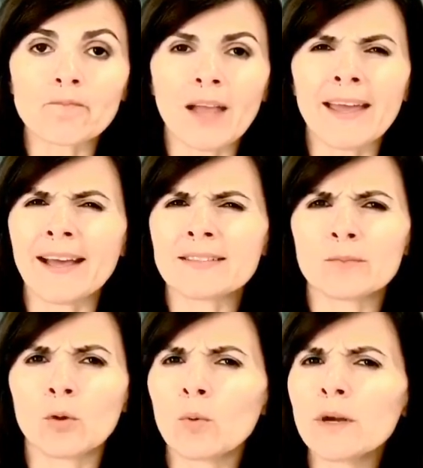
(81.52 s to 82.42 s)
I ask
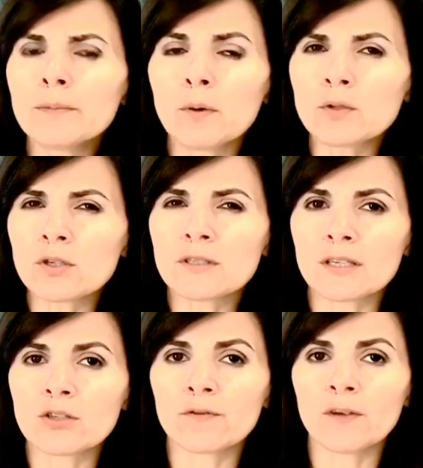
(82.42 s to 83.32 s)
them, well, what emotions
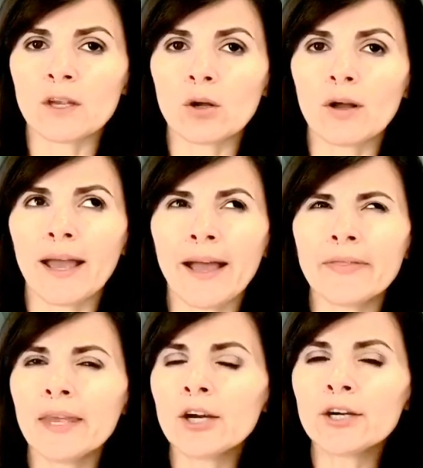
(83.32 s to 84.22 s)
did you feel?
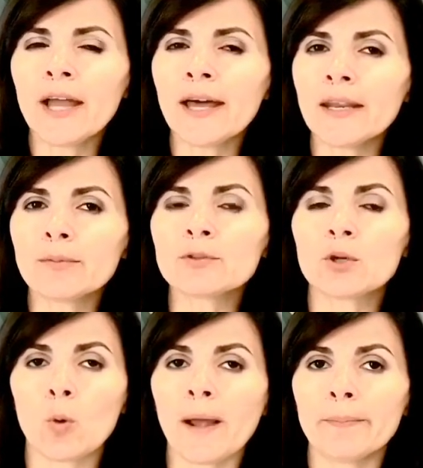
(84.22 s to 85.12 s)
And they are not able to
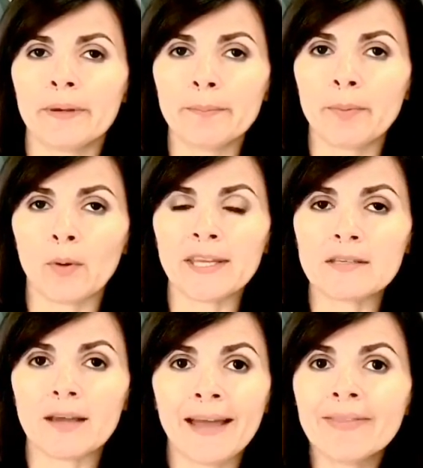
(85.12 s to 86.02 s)
quite
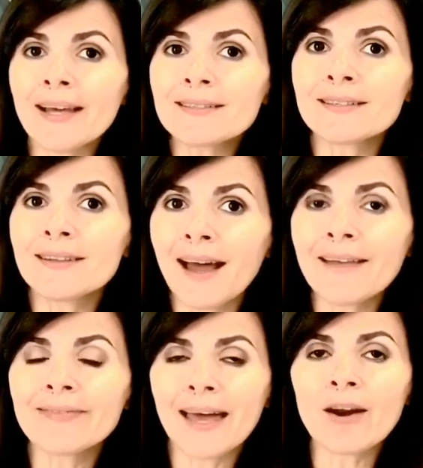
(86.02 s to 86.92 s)
pinpoint. And that's
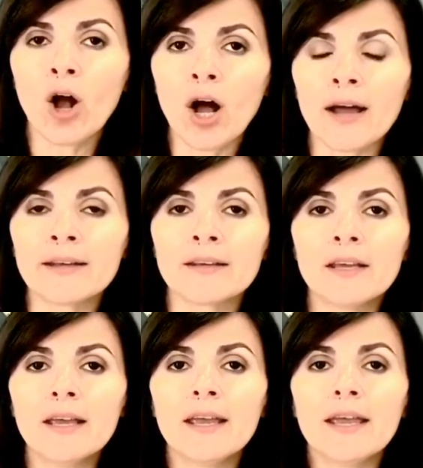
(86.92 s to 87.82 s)
not that odd.
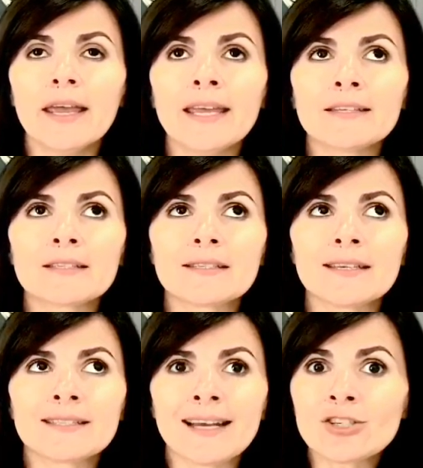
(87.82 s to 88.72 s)
It's
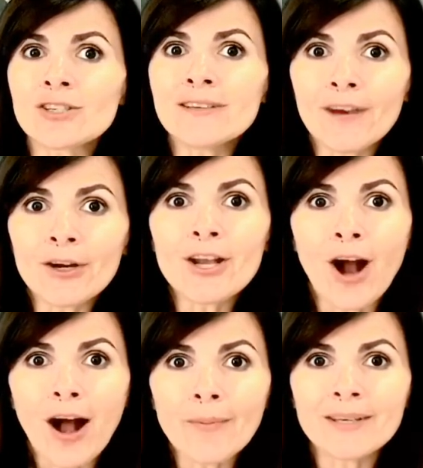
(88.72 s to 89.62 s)
actually very
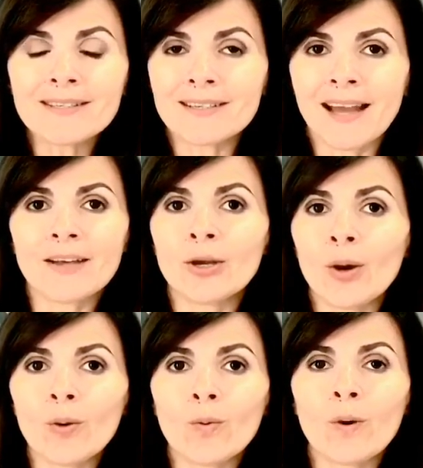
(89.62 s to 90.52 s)
common to not
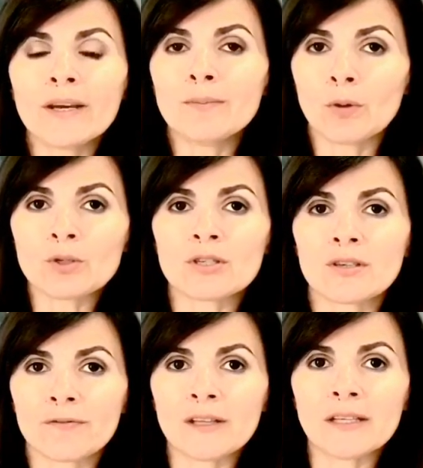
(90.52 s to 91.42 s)
know what emotions
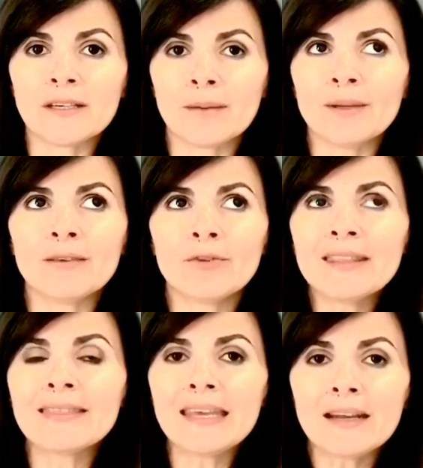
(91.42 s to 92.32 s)
you're feeling. I mean, if
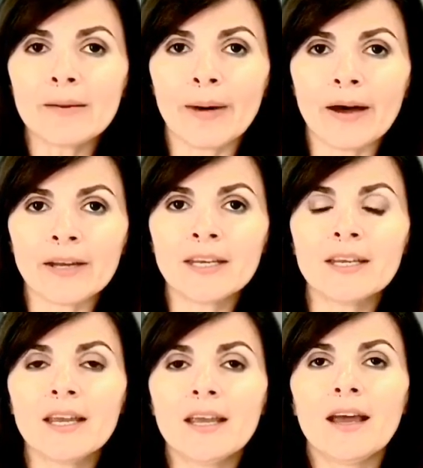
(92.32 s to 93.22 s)
we think about it,
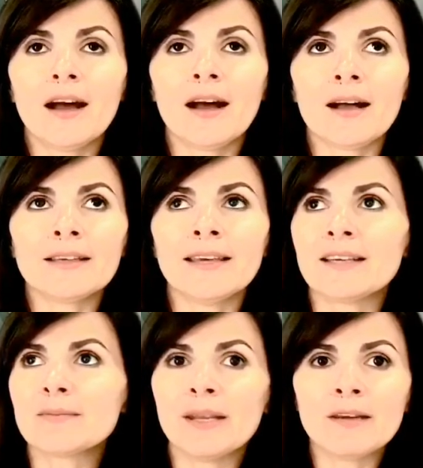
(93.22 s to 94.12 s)

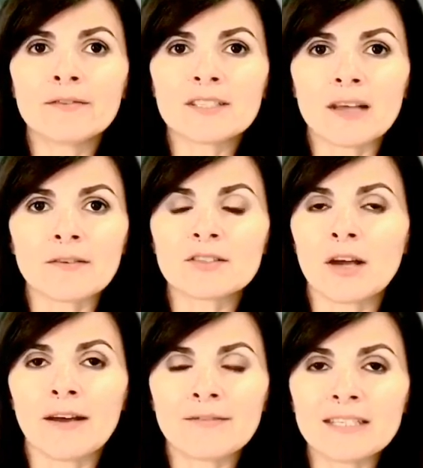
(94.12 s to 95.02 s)
yes, many of us
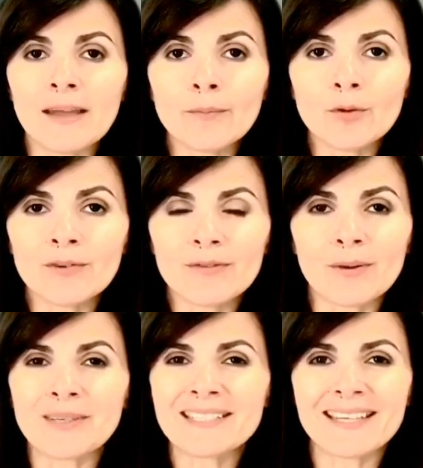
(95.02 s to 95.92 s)
have seen that movie
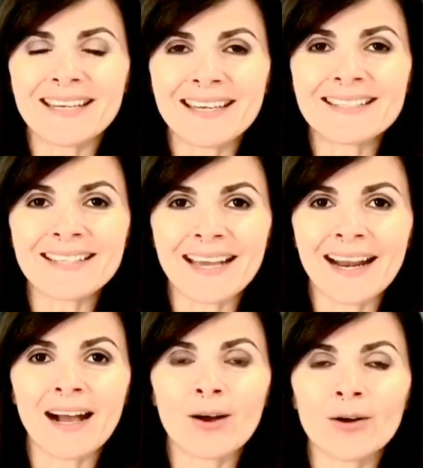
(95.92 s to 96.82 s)
from Disney, Inside
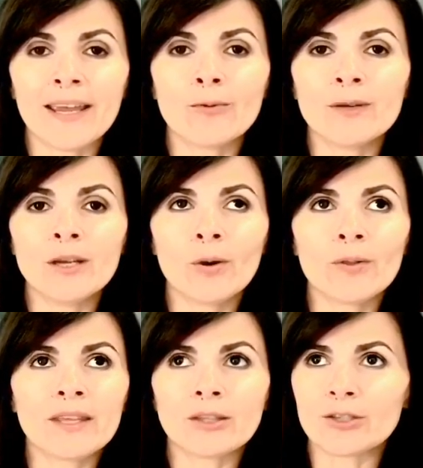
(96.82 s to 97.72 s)
Out, and we know
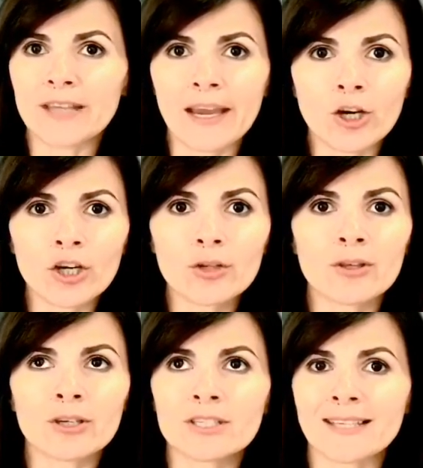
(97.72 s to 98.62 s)
that there's anger,
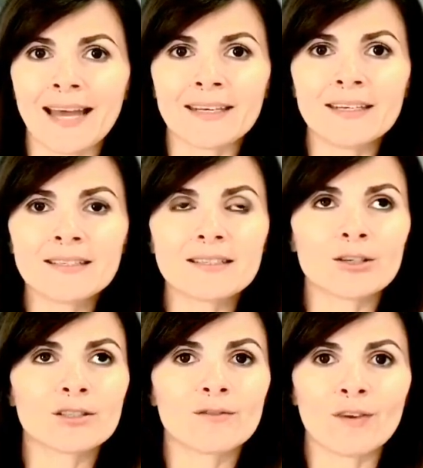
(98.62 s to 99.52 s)
there's sadness,
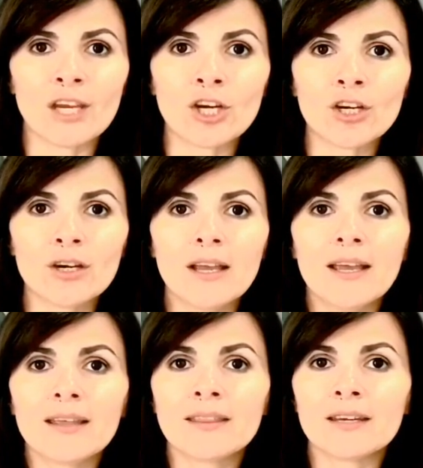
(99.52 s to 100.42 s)
there's fear,
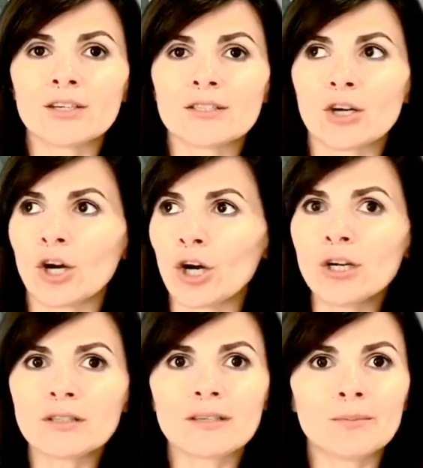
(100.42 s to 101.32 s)
there's
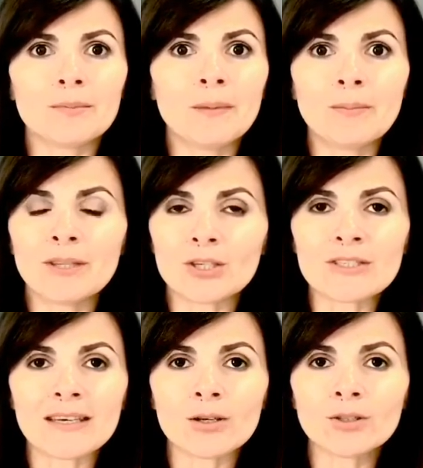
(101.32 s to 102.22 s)
hurt, and maybe there's
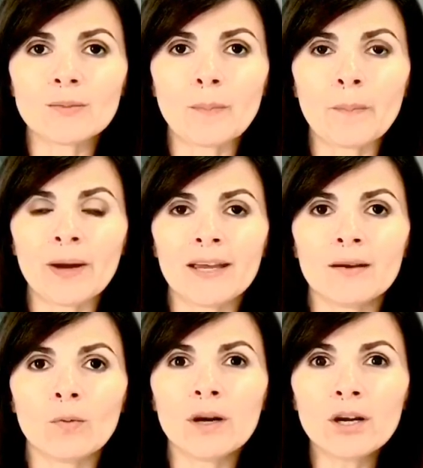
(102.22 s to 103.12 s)
guilt.
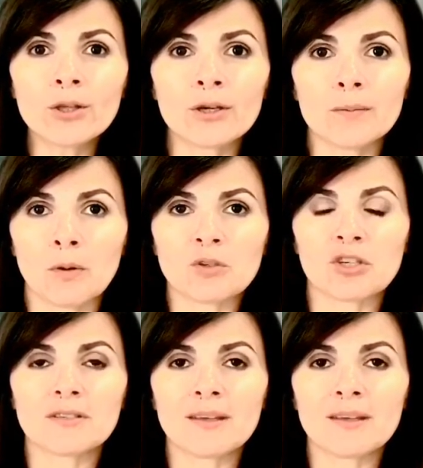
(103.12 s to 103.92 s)
But what other emotions?